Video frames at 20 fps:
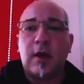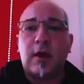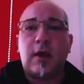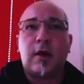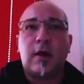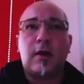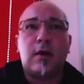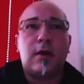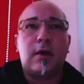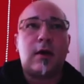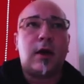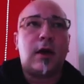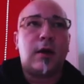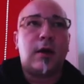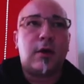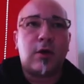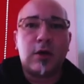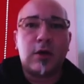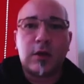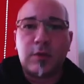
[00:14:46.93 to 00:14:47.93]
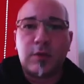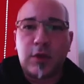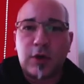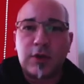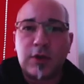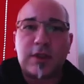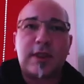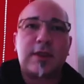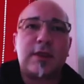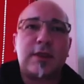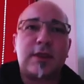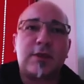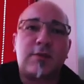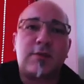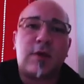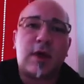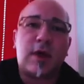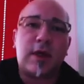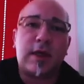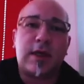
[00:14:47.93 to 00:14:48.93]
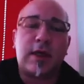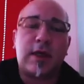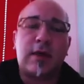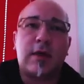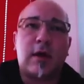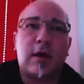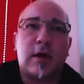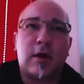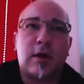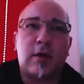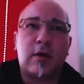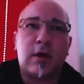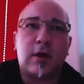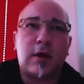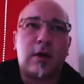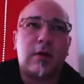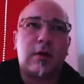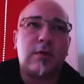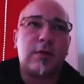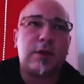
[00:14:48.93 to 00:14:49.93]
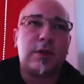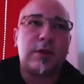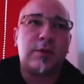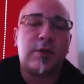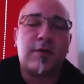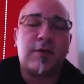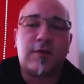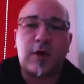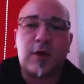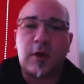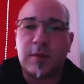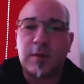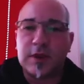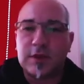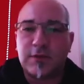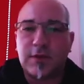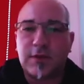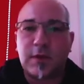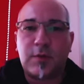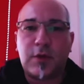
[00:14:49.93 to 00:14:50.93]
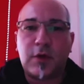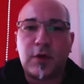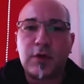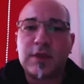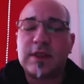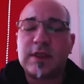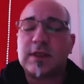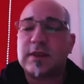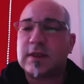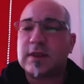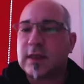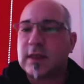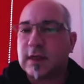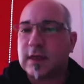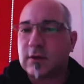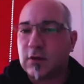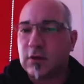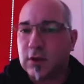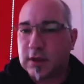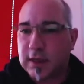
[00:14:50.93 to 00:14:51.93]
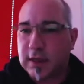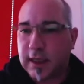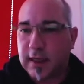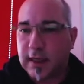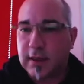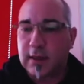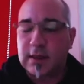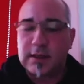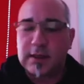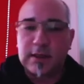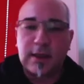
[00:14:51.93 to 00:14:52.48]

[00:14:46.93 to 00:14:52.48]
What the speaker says: Are all the processes running? How is the performance of your processes and containers?